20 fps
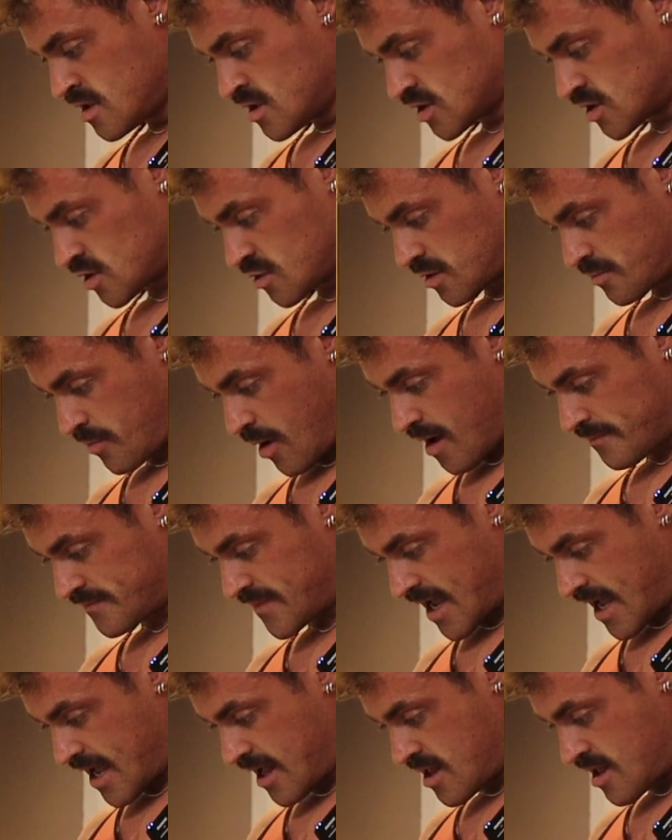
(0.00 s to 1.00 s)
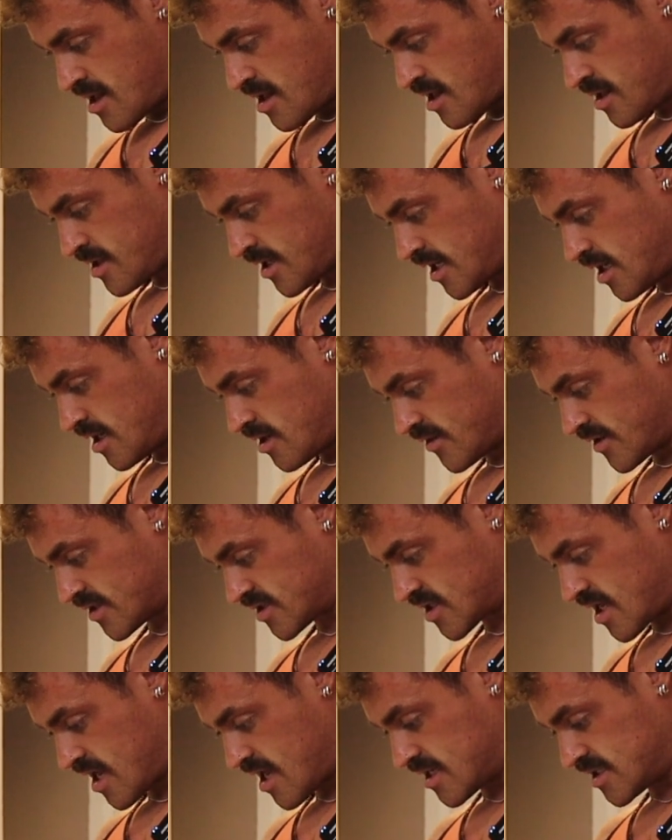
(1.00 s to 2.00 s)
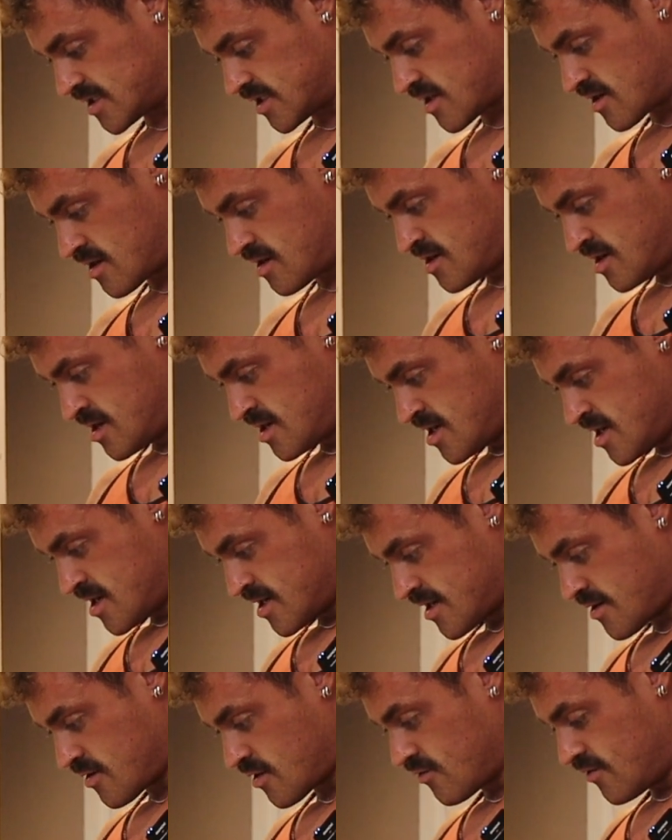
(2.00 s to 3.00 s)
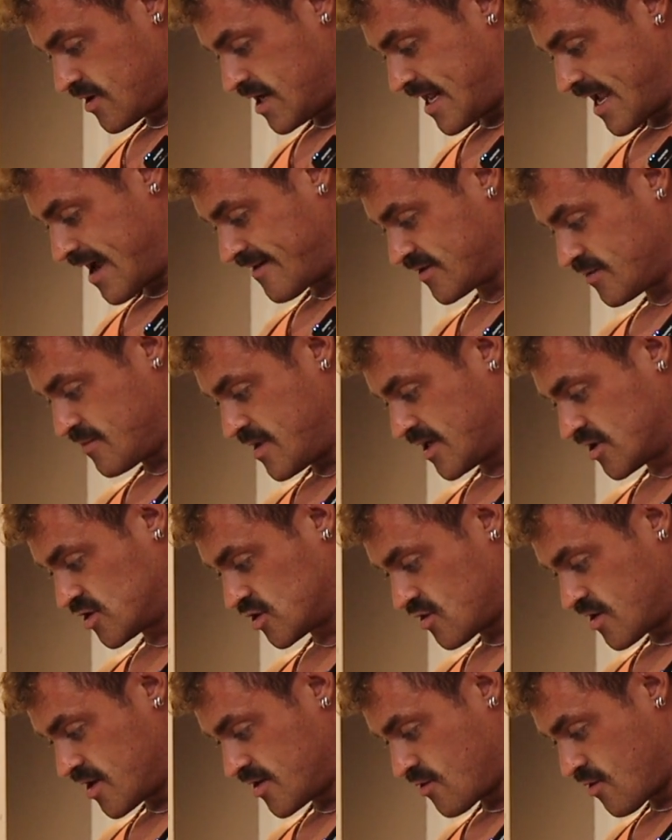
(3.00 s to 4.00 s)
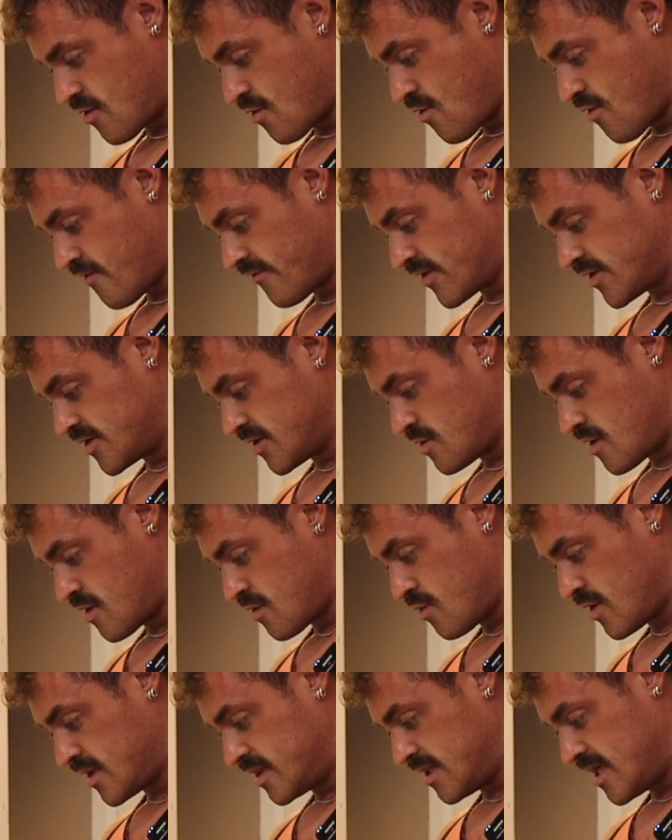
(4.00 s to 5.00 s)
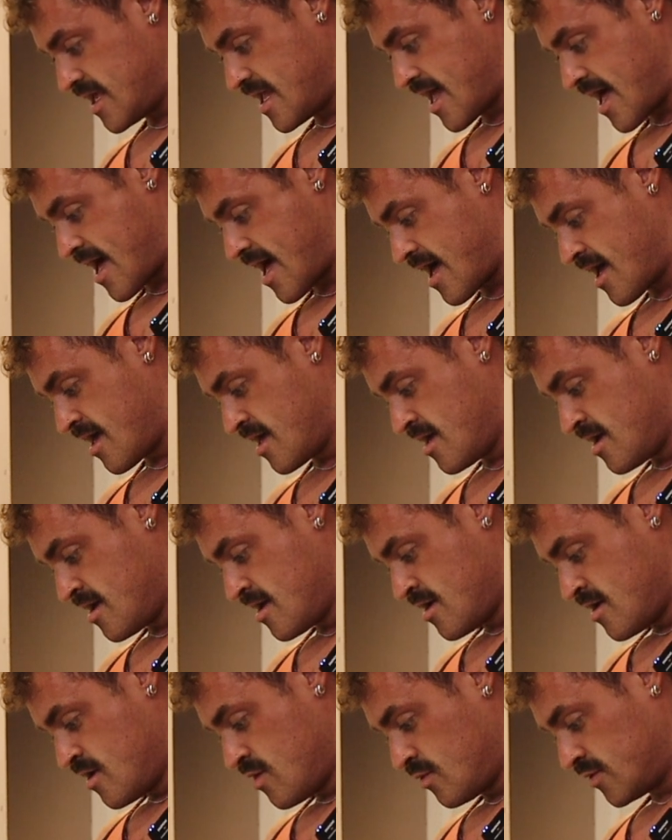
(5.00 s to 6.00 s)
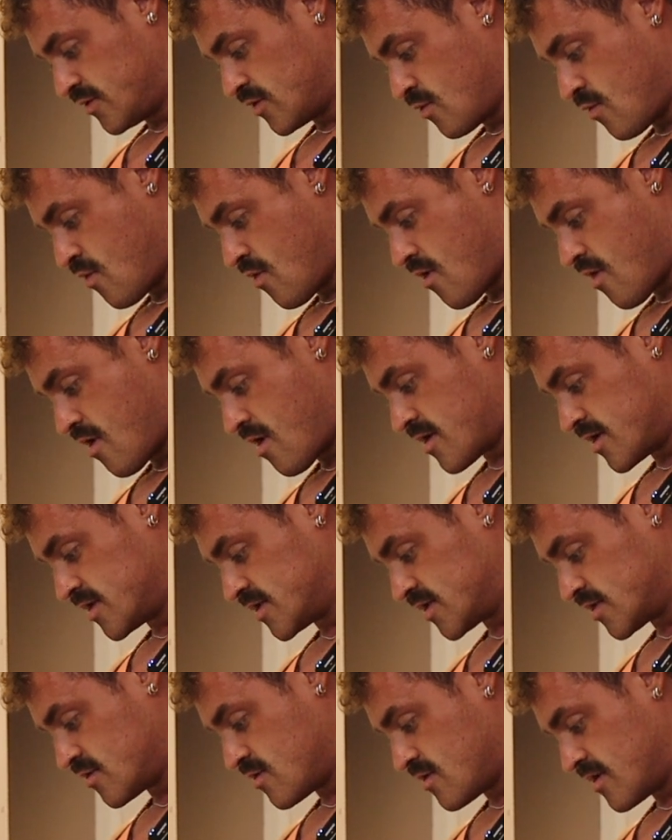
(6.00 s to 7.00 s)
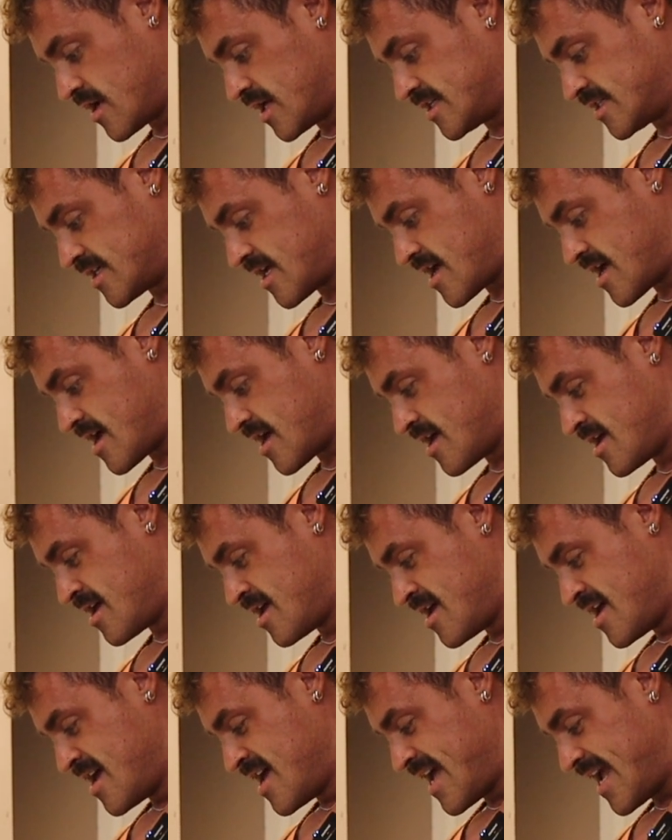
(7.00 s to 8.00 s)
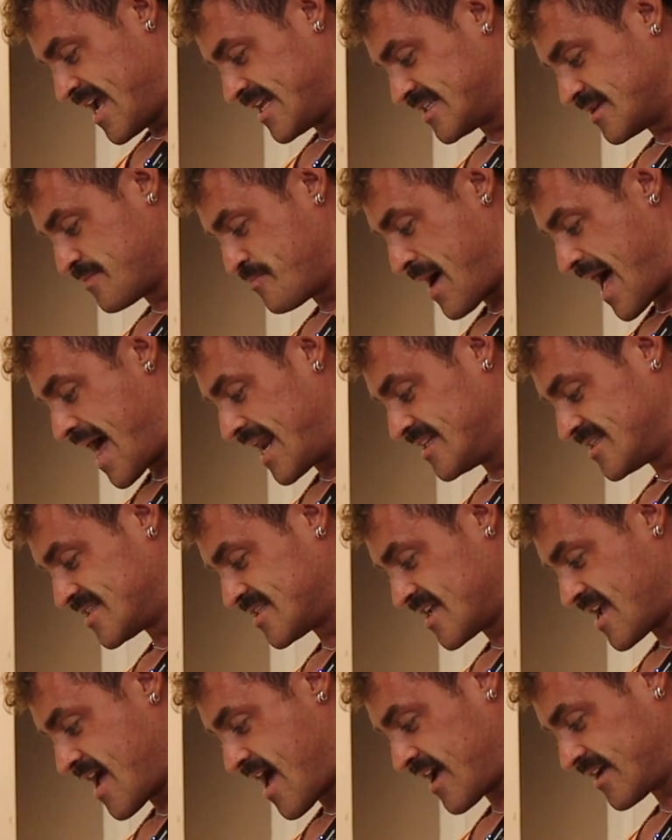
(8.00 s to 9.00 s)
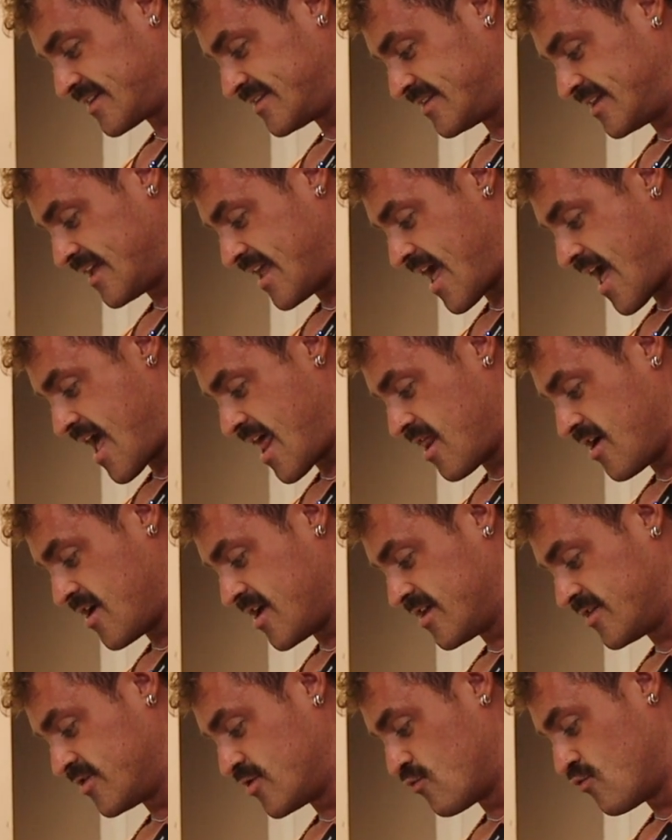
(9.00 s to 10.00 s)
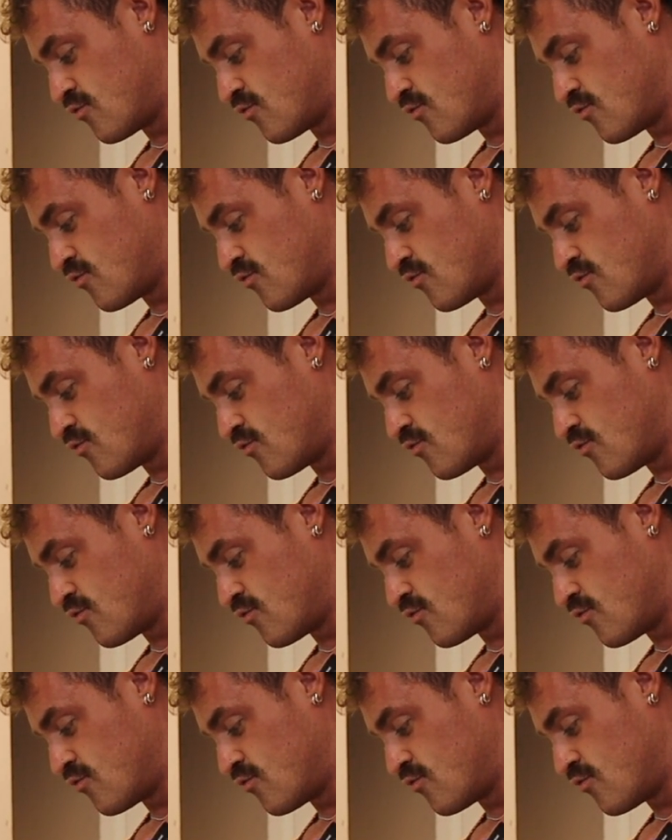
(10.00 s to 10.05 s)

So we pop that in on the scales here. Now I really have to make sure I don't overdo it with the water. So it's a balancing act to get like the